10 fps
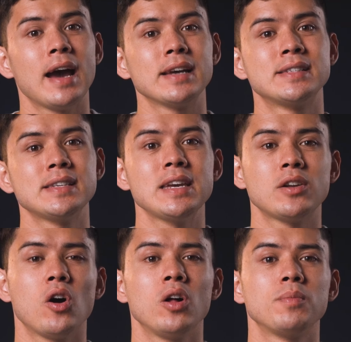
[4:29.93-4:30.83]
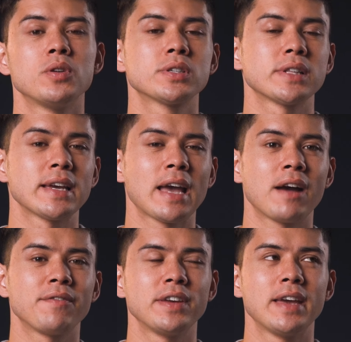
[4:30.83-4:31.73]
I see it almost like
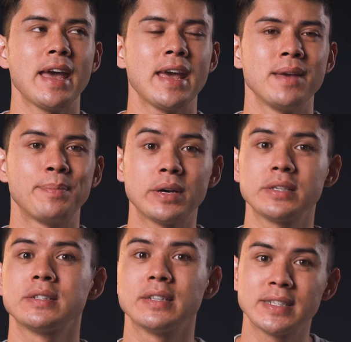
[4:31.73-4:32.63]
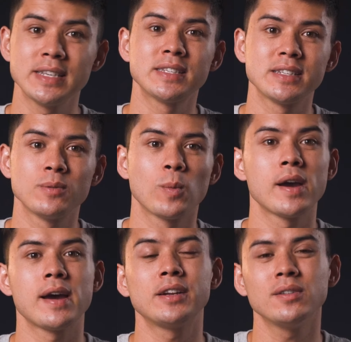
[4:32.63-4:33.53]
having having a personal assistant
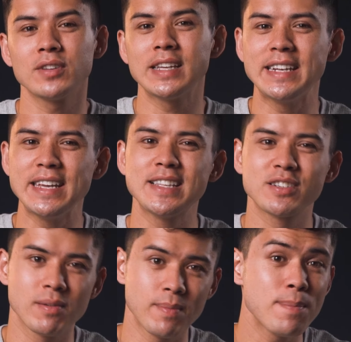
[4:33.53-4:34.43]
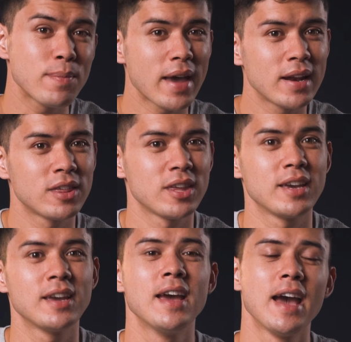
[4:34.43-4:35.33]
where I don't really need to remember
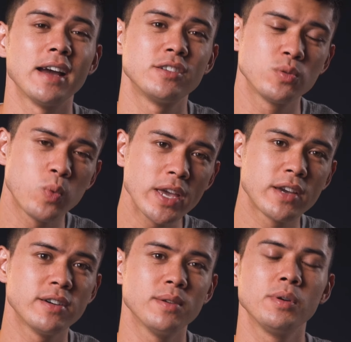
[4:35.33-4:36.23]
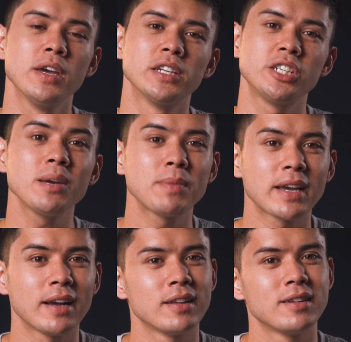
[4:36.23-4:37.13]
anything. I just wake up, check my
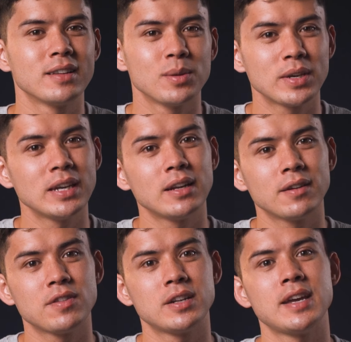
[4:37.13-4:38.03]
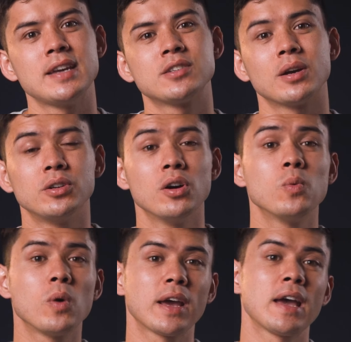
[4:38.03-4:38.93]
calendar at the beginning of the day so I know
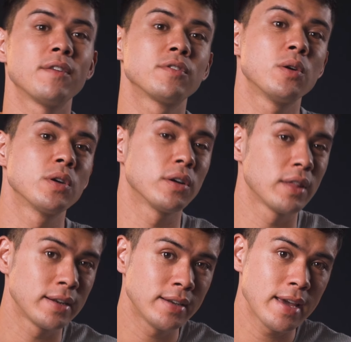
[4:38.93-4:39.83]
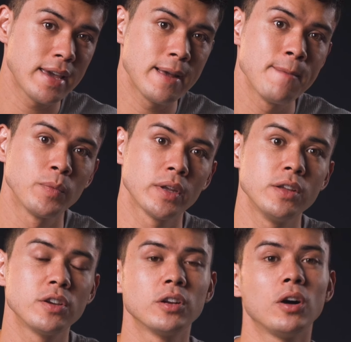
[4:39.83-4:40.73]
what I have going on that day.
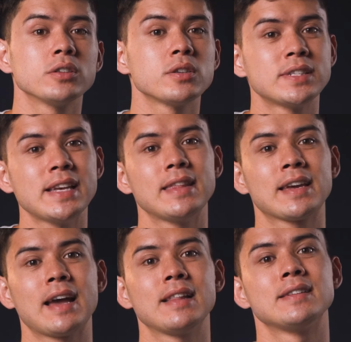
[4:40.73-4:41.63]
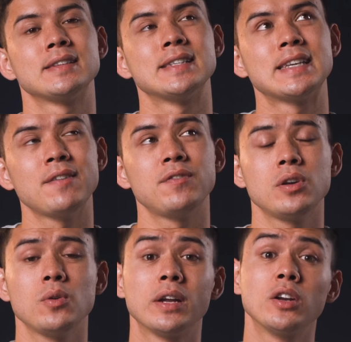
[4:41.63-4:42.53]
And you can also set the calendar to give
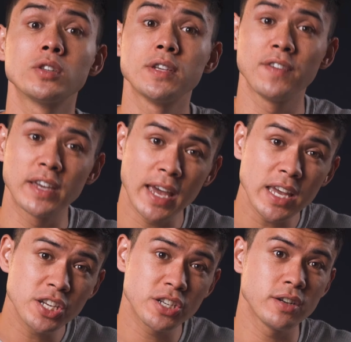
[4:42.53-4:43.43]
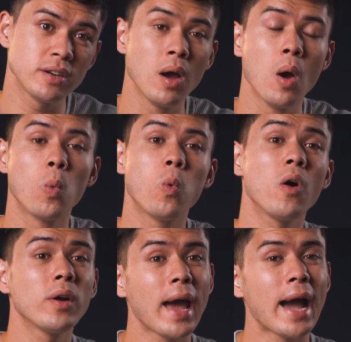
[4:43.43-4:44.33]
you a notification
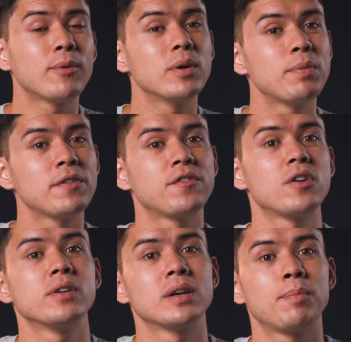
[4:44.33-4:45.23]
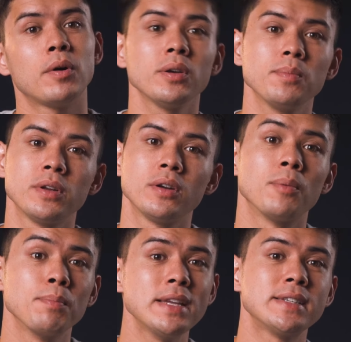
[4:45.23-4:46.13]
one hour before an appointment
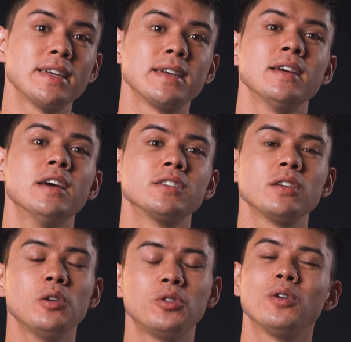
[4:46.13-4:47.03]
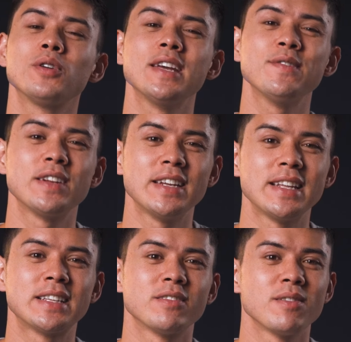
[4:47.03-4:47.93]
or meeting so you don't even
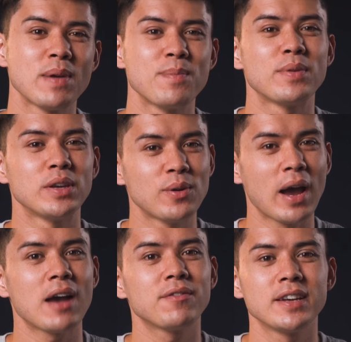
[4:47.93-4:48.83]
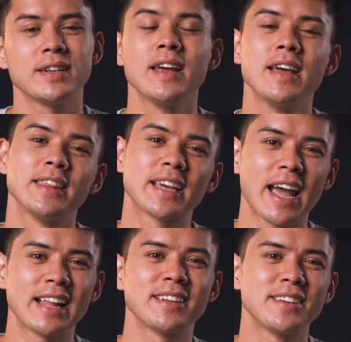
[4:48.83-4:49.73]
need to remember you have it. The
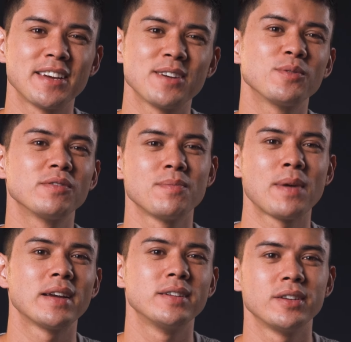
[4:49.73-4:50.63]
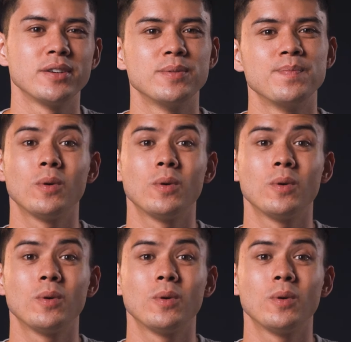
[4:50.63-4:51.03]
calendar will remind you.